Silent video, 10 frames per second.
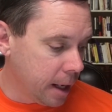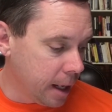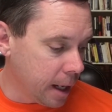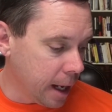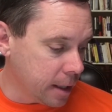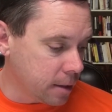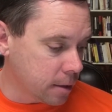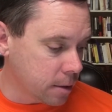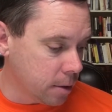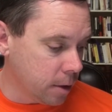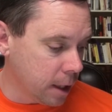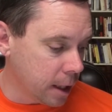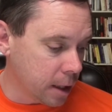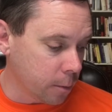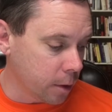It hastens to the
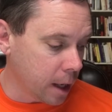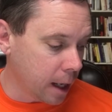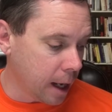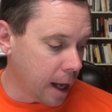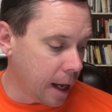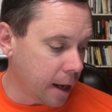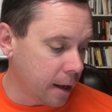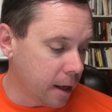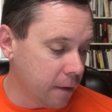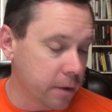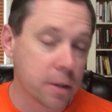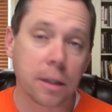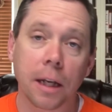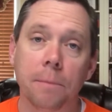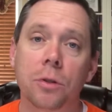end. It will not lie. If it
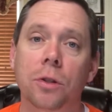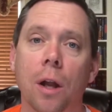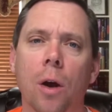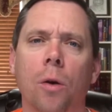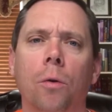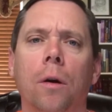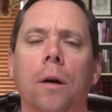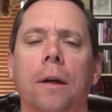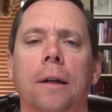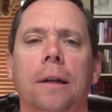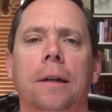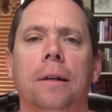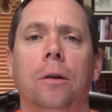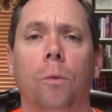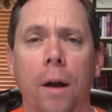seems slow,
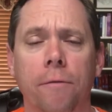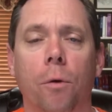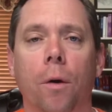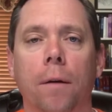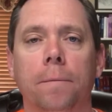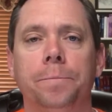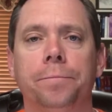wait for it.